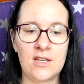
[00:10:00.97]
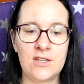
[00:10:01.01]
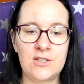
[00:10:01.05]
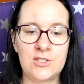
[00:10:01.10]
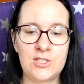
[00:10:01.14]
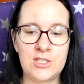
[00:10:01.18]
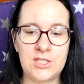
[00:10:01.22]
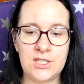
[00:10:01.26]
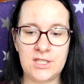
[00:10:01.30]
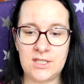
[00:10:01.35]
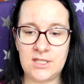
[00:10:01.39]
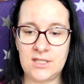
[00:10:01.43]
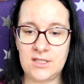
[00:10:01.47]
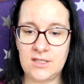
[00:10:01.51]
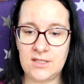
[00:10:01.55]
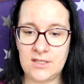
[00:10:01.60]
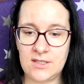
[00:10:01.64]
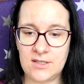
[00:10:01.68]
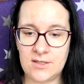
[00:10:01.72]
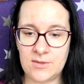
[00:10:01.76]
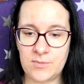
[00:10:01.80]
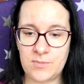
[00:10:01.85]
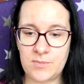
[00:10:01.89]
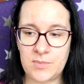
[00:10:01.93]

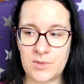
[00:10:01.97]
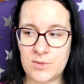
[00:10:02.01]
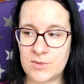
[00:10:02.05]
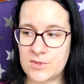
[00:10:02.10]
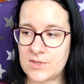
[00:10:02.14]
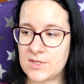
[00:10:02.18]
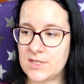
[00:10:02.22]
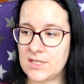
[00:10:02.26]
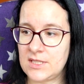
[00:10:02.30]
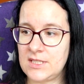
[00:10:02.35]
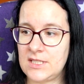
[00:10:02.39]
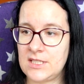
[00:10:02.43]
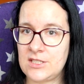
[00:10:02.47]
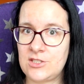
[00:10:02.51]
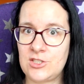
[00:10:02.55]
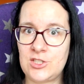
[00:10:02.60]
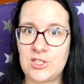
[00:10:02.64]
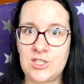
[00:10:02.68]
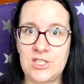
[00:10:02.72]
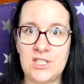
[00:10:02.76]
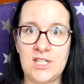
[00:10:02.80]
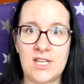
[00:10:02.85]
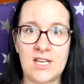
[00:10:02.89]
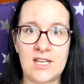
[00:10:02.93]
she posted that
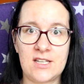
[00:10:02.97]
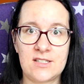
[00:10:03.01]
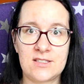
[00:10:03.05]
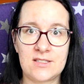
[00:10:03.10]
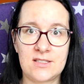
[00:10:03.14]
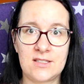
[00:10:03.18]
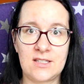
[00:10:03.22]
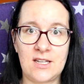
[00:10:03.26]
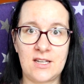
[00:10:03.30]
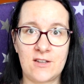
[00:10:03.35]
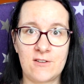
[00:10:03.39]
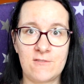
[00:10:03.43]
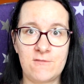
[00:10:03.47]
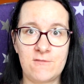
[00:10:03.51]
she has like